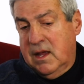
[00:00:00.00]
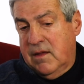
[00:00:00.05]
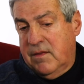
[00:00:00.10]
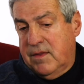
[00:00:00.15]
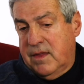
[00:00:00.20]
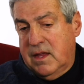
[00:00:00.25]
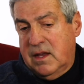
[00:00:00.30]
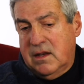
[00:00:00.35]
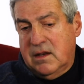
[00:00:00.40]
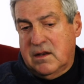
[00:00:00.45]
And
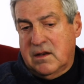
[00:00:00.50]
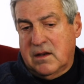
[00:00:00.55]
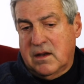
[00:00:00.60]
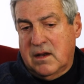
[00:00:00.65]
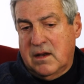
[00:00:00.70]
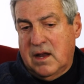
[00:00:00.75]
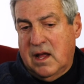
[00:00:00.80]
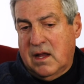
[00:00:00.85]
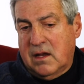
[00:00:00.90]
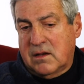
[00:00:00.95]
then
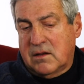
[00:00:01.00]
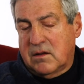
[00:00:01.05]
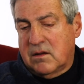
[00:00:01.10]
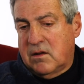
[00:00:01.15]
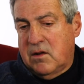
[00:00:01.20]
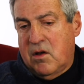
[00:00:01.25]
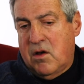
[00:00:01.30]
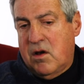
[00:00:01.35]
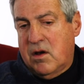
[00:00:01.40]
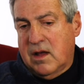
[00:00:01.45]
not
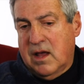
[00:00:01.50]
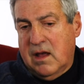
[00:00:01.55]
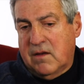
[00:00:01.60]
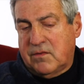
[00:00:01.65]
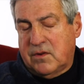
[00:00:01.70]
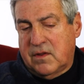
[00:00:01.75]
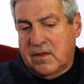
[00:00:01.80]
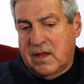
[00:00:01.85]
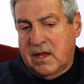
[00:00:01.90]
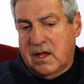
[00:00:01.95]
long
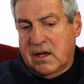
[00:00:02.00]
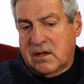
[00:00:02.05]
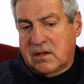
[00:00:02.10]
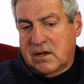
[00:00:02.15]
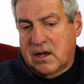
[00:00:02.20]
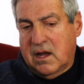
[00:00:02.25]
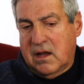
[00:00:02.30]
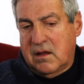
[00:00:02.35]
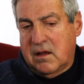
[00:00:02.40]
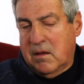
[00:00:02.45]
after that,
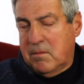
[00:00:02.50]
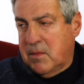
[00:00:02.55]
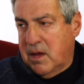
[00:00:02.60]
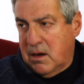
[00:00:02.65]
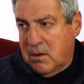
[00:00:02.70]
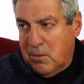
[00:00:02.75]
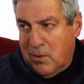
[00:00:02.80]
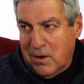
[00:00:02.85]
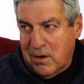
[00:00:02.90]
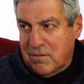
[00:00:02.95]
I met
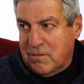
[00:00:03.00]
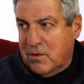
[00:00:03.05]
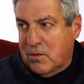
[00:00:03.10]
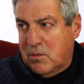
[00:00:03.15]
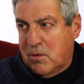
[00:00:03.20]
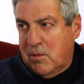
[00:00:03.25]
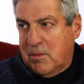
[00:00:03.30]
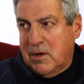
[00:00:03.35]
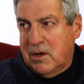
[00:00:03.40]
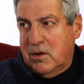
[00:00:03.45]
a wonderful
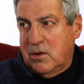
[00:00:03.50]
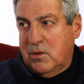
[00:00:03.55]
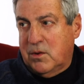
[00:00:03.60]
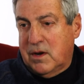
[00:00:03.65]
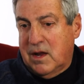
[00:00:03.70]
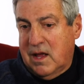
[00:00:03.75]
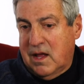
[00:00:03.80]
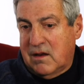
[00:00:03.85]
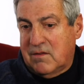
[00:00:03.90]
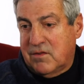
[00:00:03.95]
woman who had
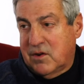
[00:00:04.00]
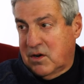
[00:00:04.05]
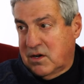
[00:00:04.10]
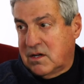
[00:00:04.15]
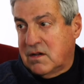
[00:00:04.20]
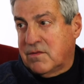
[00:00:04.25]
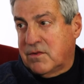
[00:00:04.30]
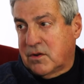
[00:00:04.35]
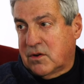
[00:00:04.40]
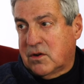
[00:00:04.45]
had a very
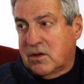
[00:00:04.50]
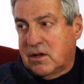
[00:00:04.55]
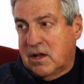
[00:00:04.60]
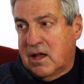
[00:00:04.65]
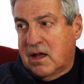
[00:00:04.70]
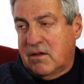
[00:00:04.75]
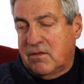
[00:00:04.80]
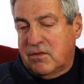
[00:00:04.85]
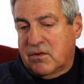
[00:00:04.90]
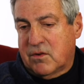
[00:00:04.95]
difficult
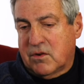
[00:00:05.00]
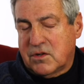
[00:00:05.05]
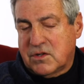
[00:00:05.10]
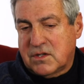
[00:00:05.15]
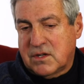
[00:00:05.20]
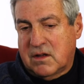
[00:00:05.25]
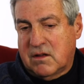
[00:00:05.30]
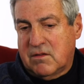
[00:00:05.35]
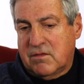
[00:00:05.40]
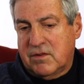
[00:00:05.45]
life for
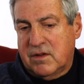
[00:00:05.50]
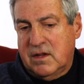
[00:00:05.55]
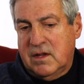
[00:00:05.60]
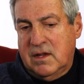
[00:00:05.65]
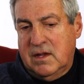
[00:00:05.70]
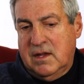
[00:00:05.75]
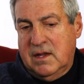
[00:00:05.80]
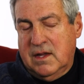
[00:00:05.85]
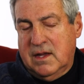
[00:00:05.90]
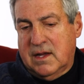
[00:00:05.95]
herself.
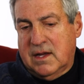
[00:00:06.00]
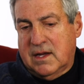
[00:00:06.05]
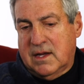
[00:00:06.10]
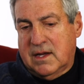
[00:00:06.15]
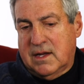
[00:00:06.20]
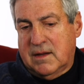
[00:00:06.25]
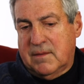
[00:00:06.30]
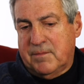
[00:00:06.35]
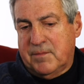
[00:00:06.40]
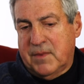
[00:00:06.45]

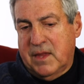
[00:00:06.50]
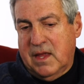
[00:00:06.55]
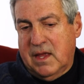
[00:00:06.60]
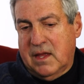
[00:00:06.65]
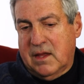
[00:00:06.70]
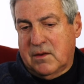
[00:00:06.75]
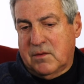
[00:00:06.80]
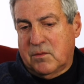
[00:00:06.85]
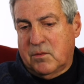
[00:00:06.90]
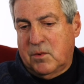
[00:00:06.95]

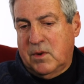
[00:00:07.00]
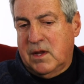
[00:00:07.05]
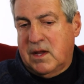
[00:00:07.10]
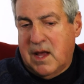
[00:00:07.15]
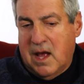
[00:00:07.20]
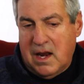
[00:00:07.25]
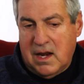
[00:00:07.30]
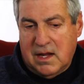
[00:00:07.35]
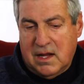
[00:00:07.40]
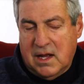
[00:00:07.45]
And we
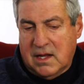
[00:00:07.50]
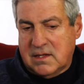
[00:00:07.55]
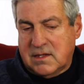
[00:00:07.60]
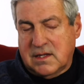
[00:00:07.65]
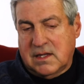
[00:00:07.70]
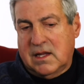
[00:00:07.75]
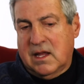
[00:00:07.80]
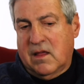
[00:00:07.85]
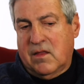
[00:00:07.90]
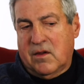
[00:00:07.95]
kind of got
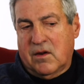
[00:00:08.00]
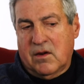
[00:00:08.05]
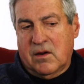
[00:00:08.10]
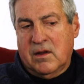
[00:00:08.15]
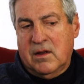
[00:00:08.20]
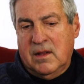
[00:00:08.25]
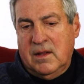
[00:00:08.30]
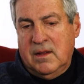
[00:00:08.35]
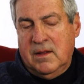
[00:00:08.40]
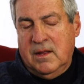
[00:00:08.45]
together
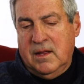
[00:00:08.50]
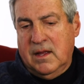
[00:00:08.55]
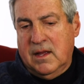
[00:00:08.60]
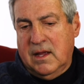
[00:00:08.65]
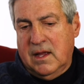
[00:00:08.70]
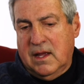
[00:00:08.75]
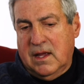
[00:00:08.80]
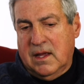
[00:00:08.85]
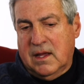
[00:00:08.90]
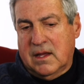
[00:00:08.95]

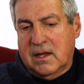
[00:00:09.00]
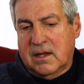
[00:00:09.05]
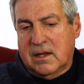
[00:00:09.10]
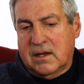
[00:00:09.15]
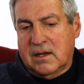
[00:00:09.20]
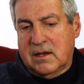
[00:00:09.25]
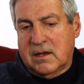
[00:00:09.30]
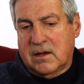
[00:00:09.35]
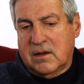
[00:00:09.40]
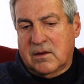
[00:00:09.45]

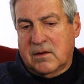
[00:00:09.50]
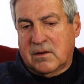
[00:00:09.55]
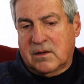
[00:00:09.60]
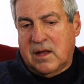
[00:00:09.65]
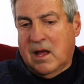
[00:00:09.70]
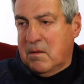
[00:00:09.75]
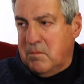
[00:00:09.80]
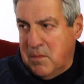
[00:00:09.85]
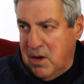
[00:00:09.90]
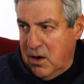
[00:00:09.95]
and
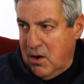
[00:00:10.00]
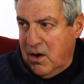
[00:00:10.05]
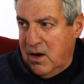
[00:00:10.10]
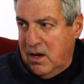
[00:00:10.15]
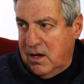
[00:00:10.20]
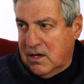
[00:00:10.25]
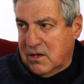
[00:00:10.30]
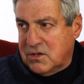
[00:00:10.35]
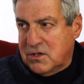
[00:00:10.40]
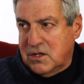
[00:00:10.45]
got
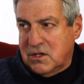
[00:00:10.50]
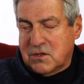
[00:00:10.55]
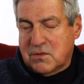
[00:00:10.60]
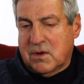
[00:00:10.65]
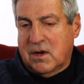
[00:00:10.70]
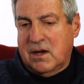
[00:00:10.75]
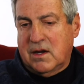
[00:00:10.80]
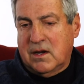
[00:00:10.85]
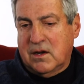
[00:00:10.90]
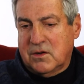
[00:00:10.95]
married, and she's
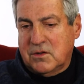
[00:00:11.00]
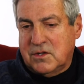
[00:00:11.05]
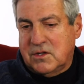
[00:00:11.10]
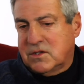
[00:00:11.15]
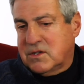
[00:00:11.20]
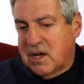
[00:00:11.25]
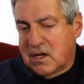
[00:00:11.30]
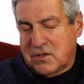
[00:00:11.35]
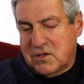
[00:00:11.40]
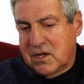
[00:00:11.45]
right here.
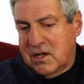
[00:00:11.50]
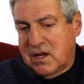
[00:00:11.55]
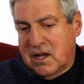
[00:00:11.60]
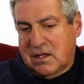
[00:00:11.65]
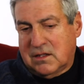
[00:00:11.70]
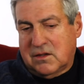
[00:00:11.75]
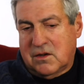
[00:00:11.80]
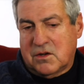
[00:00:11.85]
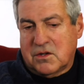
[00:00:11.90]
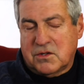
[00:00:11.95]
She's actually got
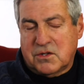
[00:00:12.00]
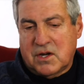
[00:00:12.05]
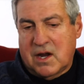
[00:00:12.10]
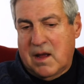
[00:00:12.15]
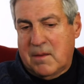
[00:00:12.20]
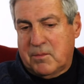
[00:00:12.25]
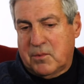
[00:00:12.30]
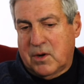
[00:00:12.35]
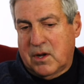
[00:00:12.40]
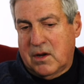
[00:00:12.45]
a little
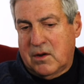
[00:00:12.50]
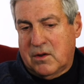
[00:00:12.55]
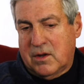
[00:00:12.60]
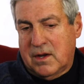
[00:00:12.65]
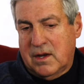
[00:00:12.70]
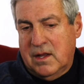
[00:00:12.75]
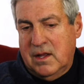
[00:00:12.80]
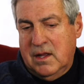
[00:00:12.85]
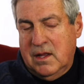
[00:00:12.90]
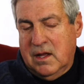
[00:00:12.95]
shop right
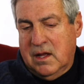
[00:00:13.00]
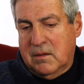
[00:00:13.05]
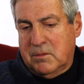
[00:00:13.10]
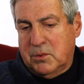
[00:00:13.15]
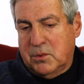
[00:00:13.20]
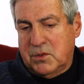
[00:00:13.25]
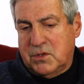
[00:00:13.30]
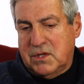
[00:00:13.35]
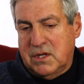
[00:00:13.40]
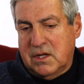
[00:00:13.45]
on a
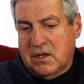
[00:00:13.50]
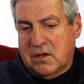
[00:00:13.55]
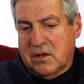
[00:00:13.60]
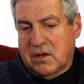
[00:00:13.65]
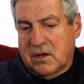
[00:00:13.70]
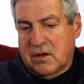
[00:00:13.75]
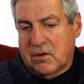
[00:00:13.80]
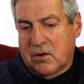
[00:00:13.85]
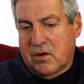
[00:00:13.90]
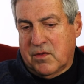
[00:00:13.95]
boutique
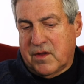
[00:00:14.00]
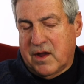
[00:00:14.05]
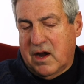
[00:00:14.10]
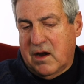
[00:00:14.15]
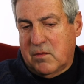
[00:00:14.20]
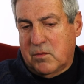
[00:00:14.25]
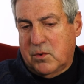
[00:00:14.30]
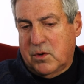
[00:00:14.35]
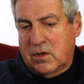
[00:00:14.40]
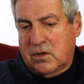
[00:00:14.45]
on North
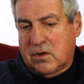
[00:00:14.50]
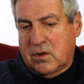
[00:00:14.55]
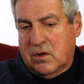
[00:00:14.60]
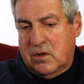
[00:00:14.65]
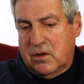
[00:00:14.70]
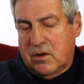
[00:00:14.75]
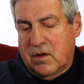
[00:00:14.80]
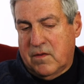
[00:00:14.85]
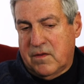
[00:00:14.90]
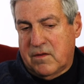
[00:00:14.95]
Ironwood
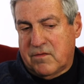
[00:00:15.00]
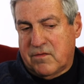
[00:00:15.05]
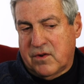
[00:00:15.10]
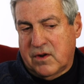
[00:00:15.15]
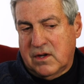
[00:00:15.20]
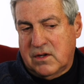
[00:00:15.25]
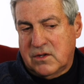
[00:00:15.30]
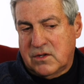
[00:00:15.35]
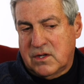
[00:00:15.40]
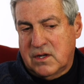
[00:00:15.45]
called On the
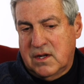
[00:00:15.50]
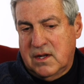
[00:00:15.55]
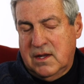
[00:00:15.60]
Fringe.